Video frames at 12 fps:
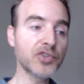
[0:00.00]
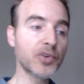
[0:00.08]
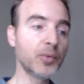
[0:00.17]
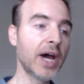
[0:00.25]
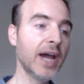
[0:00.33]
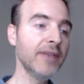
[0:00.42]

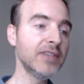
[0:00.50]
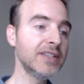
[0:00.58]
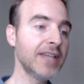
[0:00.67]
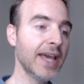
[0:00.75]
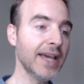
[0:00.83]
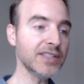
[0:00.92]
arrived and
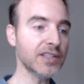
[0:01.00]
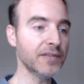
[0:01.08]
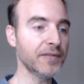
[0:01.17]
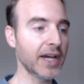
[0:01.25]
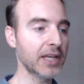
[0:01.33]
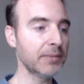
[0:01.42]

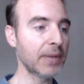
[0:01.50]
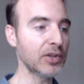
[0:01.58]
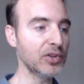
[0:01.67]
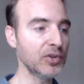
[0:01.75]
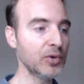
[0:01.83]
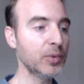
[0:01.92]
testified about
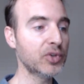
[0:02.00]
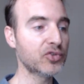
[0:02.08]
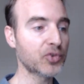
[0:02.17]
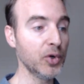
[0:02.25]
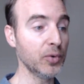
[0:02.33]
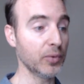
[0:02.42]
you with
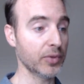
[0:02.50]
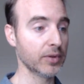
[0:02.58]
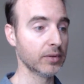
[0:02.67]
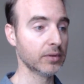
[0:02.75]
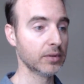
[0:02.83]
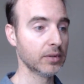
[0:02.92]
truth.
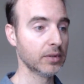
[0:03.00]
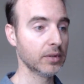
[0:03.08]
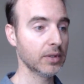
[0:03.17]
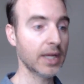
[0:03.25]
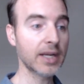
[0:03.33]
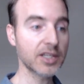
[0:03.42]

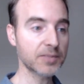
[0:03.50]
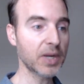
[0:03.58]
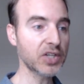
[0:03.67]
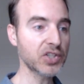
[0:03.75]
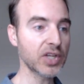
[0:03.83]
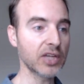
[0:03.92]
Not
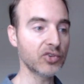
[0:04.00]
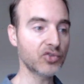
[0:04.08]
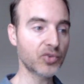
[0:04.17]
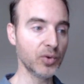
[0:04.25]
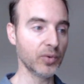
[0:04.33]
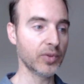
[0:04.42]
expression in
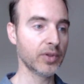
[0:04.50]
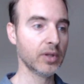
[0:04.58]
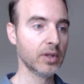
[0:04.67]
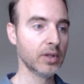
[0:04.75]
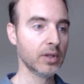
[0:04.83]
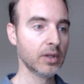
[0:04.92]
truth.
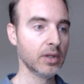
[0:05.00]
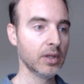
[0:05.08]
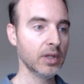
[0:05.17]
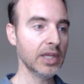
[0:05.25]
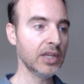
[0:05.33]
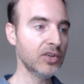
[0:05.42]

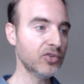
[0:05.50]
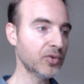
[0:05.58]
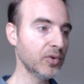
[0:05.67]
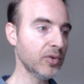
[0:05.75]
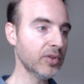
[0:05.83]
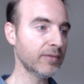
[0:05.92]
In
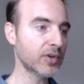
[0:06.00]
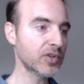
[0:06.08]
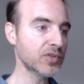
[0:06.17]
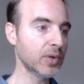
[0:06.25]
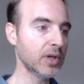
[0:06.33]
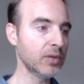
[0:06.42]
truth in
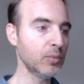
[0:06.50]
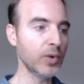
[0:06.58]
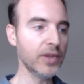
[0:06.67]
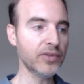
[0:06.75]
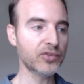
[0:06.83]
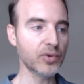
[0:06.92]
verse 1,
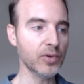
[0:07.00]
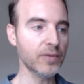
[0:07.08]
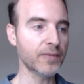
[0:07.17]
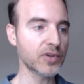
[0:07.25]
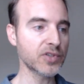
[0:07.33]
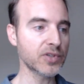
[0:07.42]
with truth,
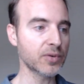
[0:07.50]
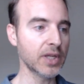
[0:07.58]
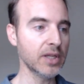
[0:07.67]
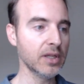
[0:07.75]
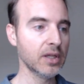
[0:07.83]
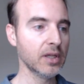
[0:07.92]
verse
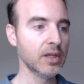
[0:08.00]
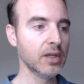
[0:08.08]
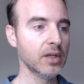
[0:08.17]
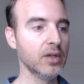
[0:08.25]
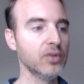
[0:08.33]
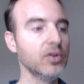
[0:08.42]
3,
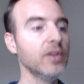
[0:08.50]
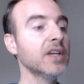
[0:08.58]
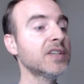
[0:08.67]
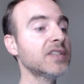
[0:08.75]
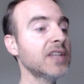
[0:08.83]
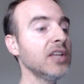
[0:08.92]
to the
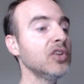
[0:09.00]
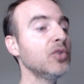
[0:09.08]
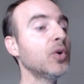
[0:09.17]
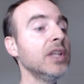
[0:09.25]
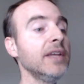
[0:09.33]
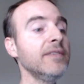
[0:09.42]
extent you
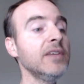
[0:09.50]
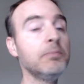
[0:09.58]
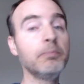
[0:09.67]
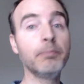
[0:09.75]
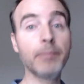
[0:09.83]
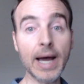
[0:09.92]
are
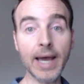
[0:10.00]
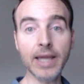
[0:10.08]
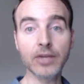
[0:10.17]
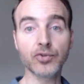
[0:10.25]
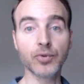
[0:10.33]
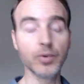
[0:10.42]
living by
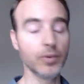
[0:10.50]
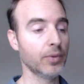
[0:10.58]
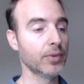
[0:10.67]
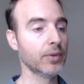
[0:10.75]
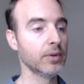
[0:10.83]
truth.